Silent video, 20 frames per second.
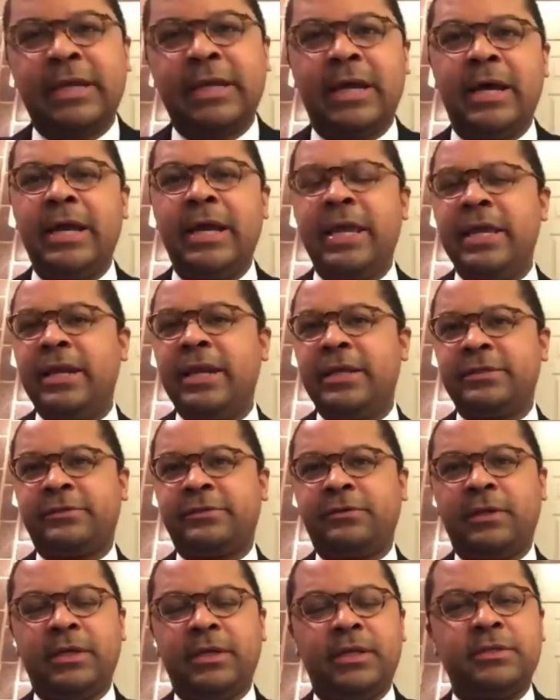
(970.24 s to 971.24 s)
it
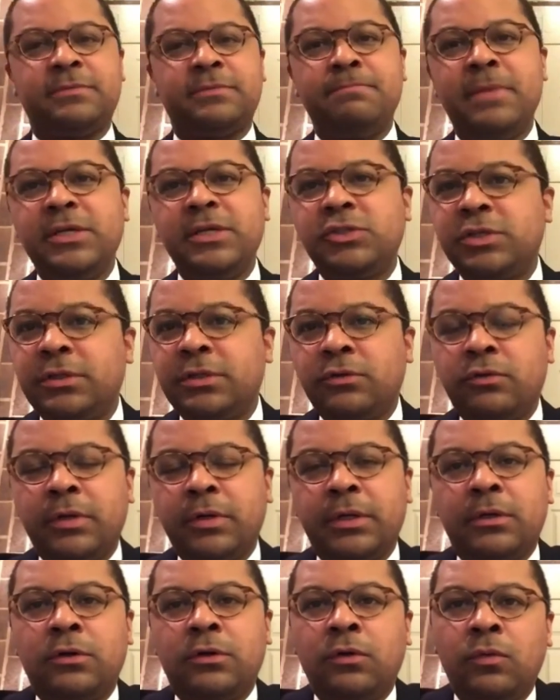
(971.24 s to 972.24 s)
is mission
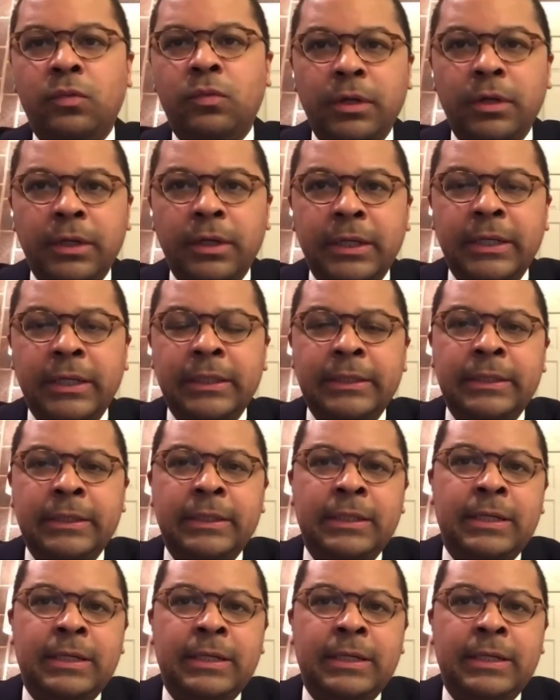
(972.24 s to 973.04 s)
critical work.